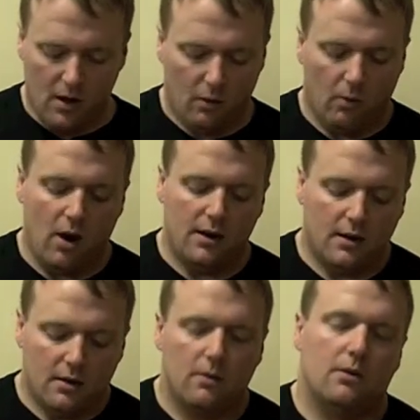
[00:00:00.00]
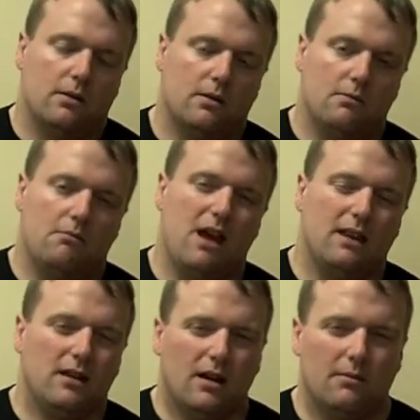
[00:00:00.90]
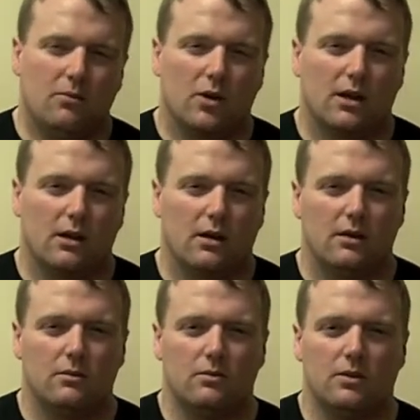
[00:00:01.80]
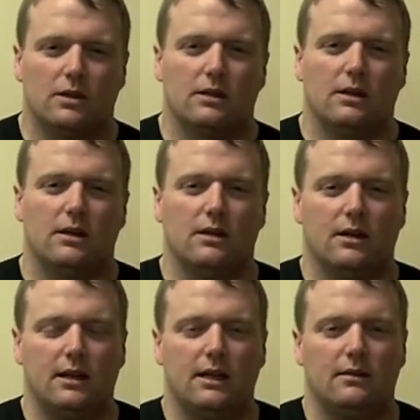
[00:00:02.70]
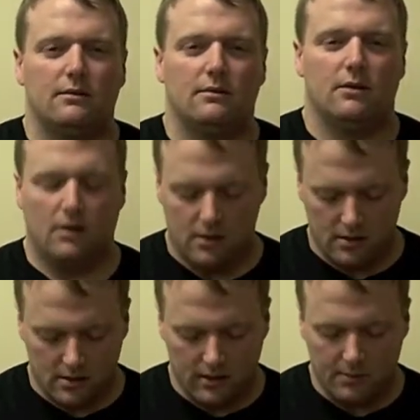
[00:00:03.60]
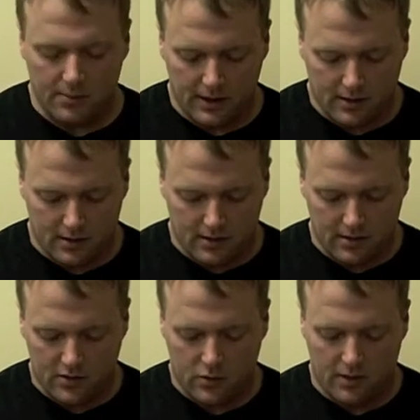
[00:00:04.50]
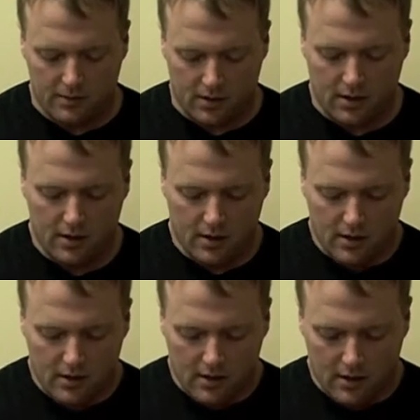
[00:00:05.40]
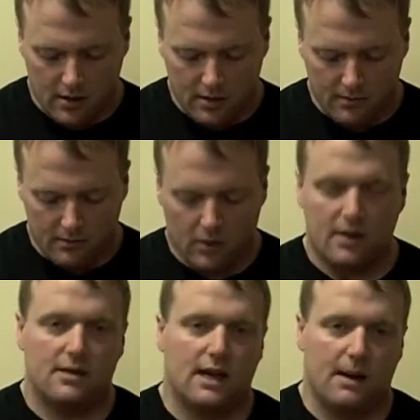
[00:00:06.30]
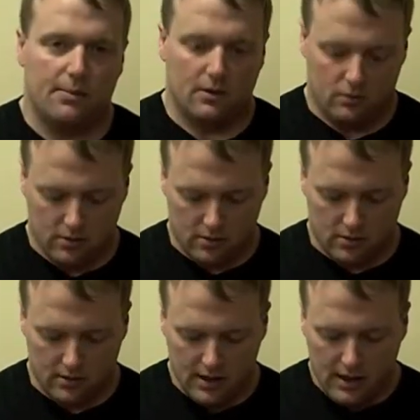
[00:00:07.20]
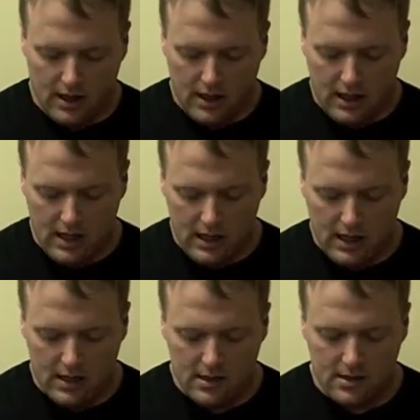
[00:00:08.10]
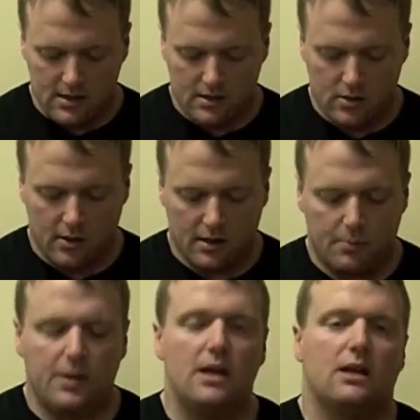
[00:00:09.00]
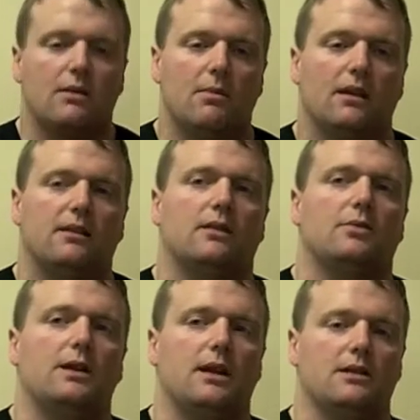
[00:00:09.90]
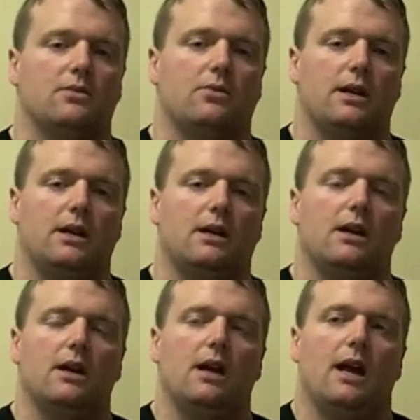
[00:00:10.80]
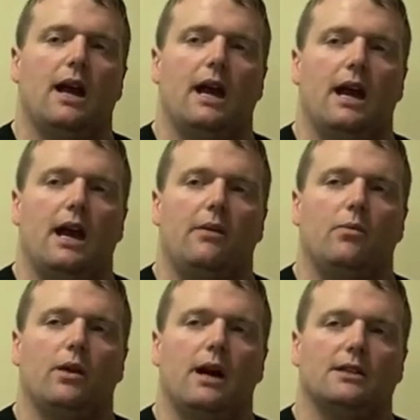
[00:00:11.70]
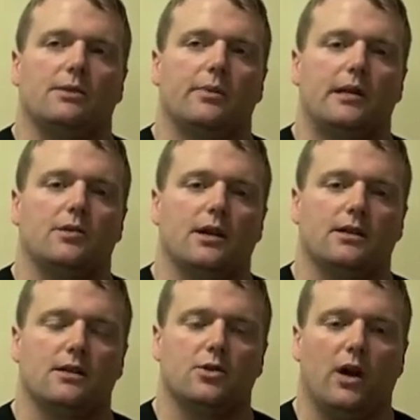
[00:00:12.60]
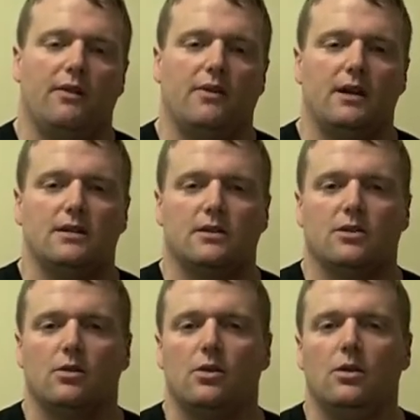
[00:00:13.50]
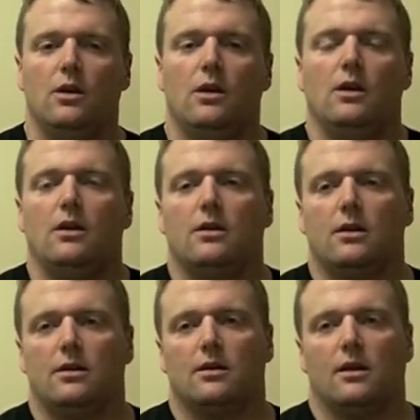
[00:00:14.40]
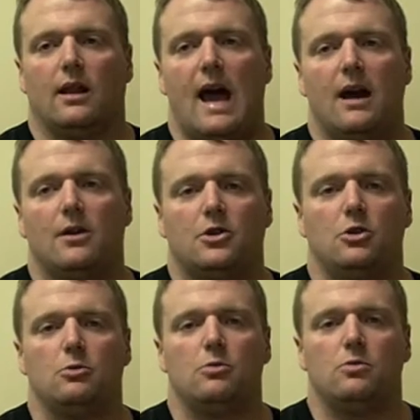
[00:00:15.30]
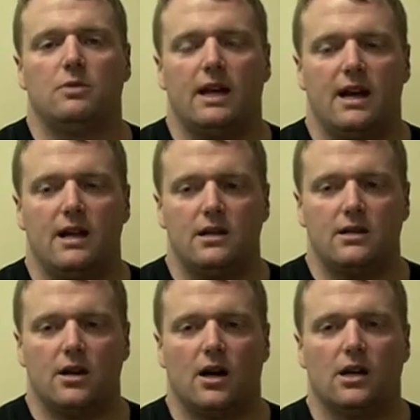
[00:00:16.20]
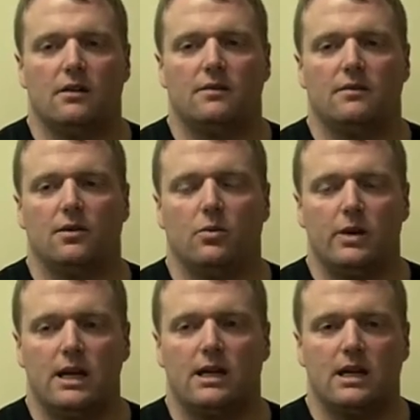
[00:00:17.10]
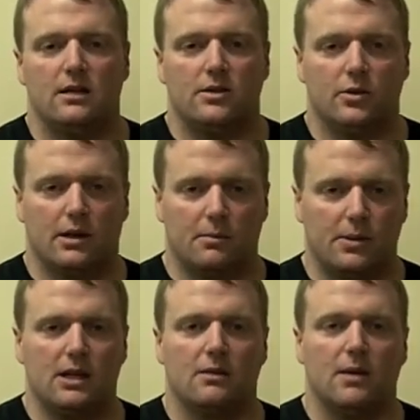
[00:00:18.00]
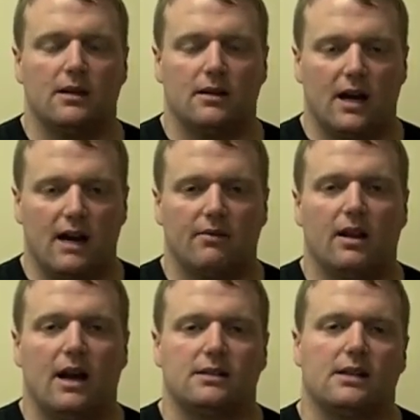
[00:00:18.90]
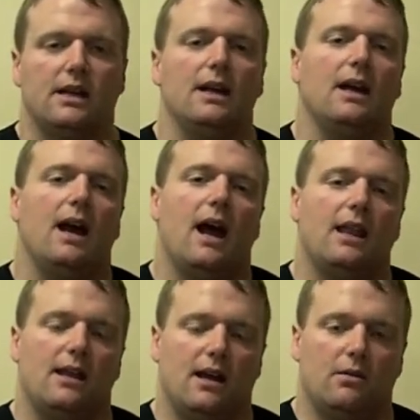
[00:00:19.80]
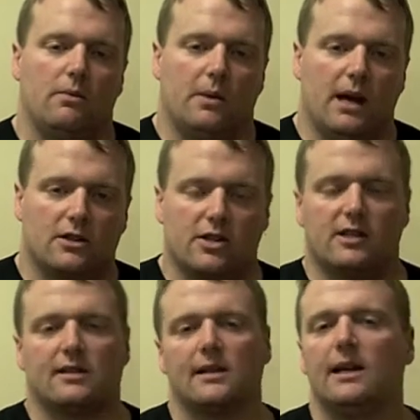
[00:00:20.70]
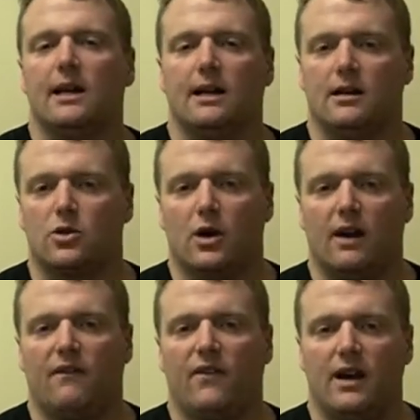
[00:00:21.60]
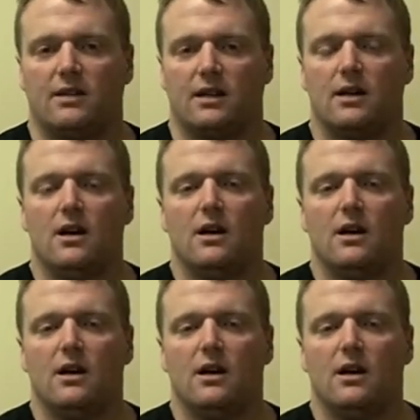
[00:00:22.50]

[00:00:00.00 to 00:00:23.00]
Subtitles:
One method I'm working on with an elite Olympic swimmer, one of the top in the world, he is doing the peaking method 3 days a week, and we're actually readdressing the triphasic. So the latter 2 days of the week, he's doing a peaking method, high velocity, and then we actually slid in a triphasic.